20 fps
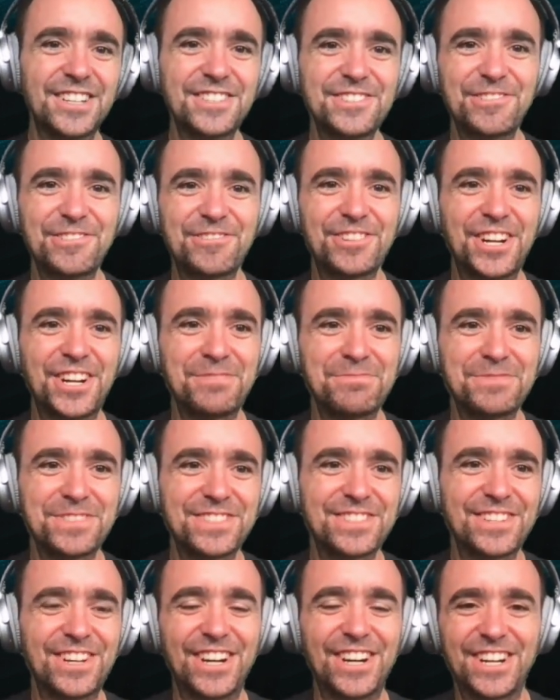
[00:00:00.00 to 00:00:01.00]
So
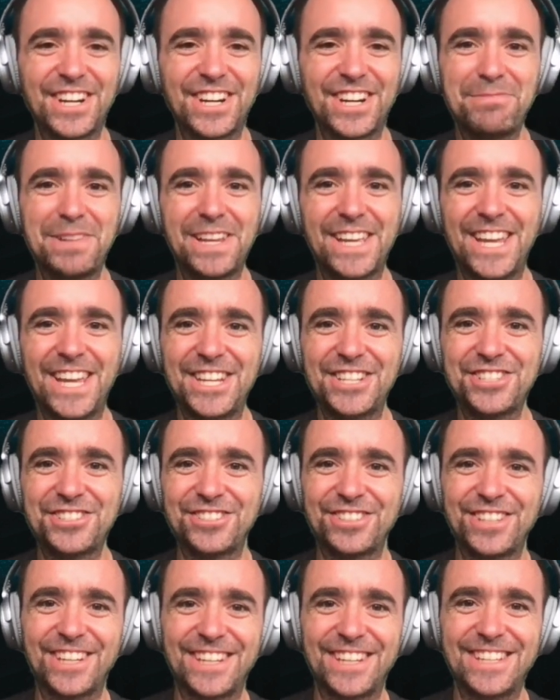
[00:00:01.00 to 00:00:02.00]
comes our
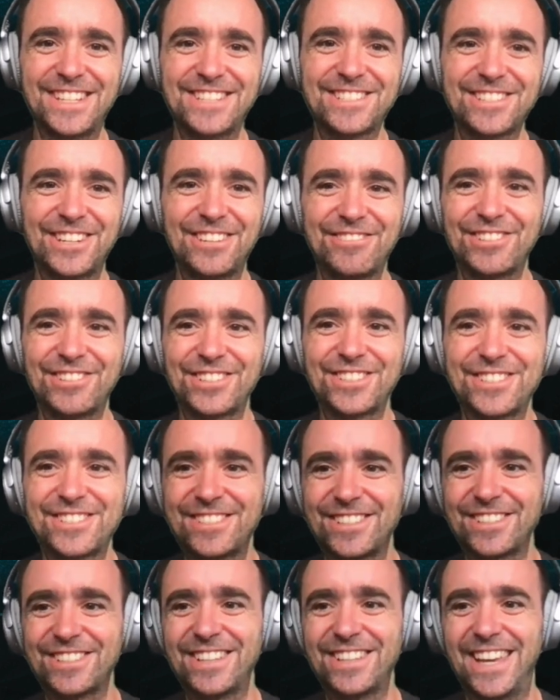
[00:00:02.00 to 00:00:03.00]
application and
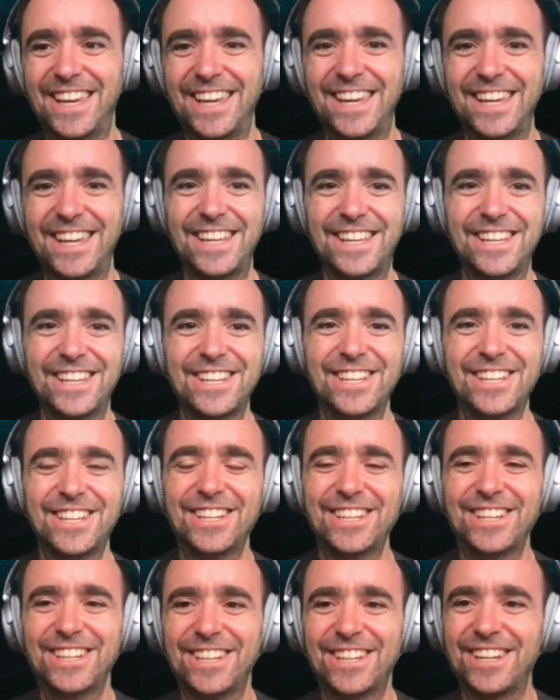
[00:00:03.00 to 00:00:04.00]
discovers that, hey,
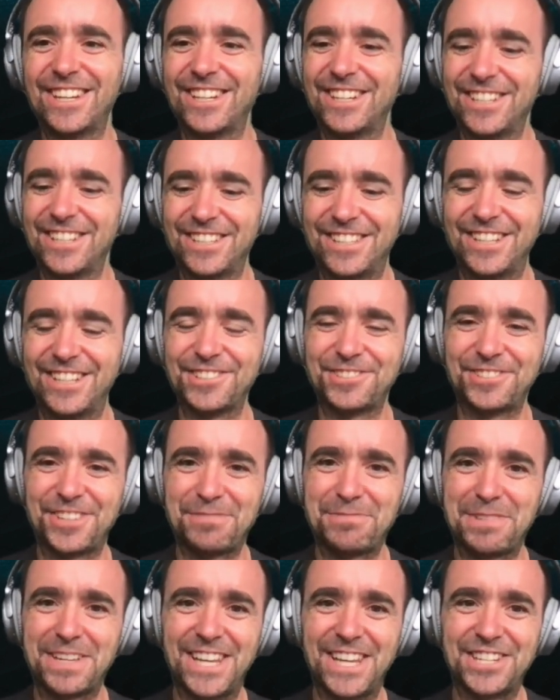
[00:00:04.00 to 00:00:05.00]
the other
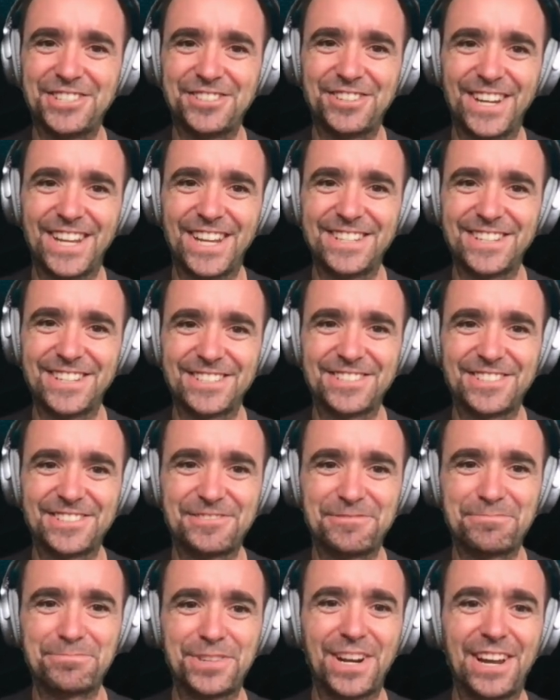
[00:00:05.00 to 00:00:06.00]
application has
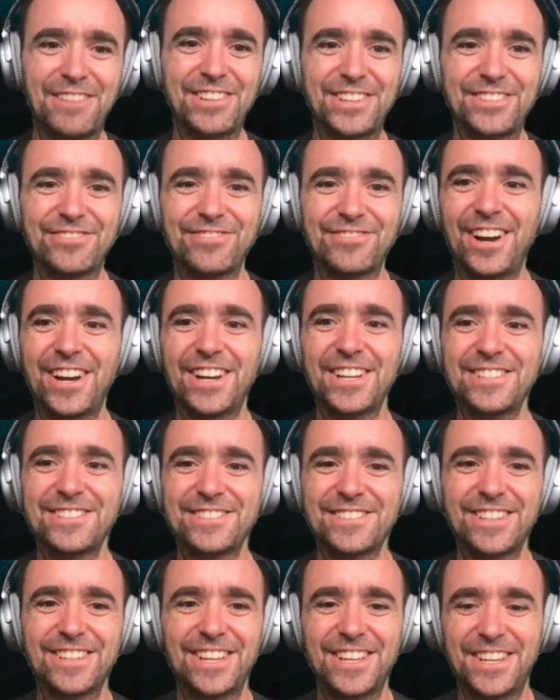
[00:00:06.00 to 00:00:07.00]
access to private
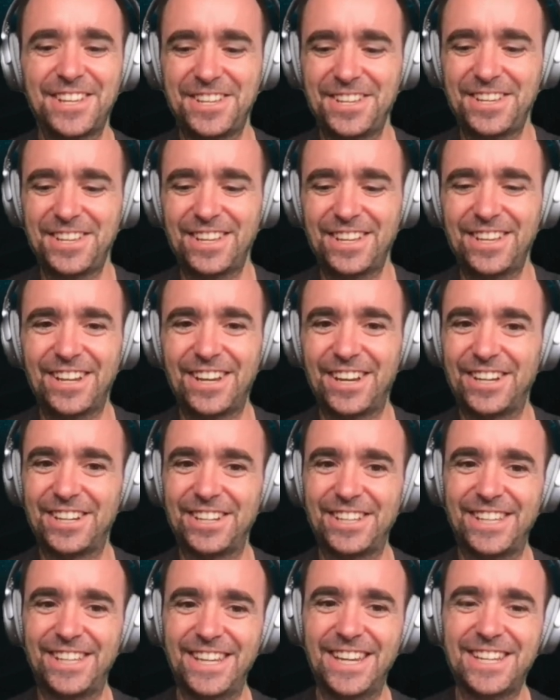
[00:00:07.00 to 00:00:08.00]
files.
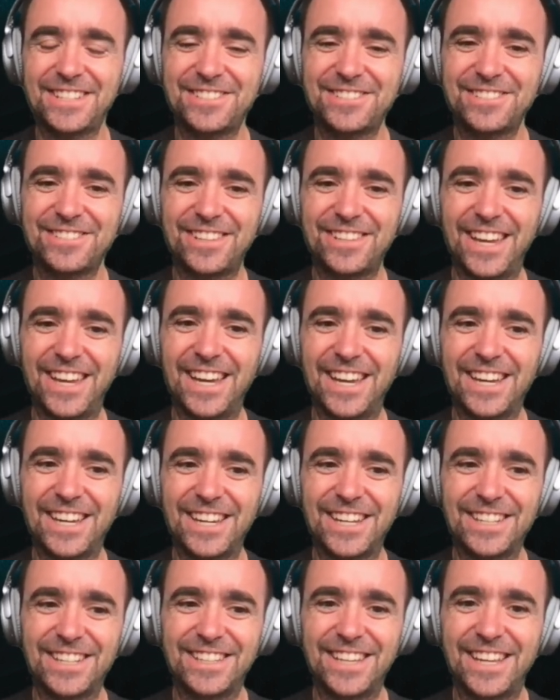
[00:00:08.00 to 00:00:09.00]
Yes,
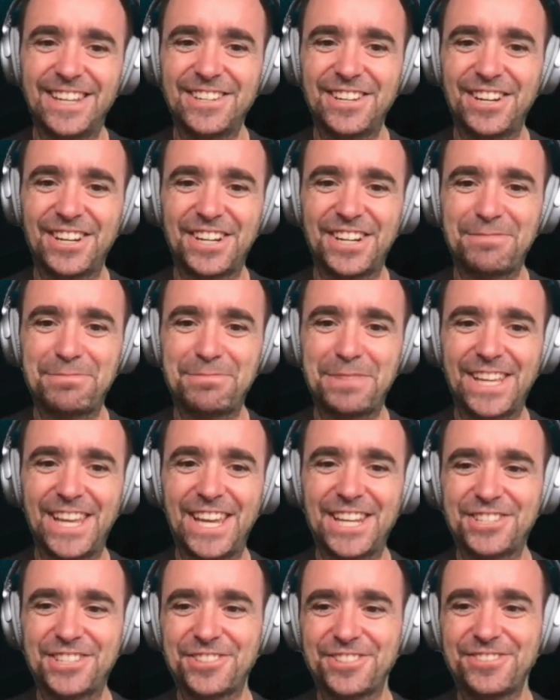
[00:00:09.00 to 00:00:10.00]
and then our
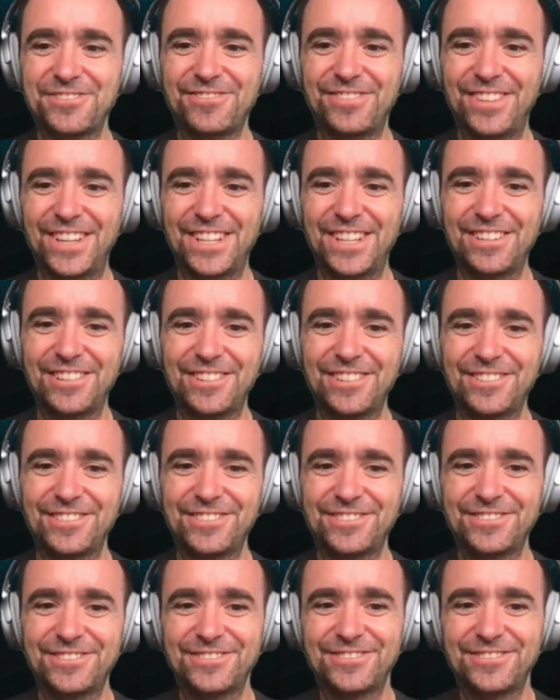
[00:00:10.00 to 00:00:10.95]
application will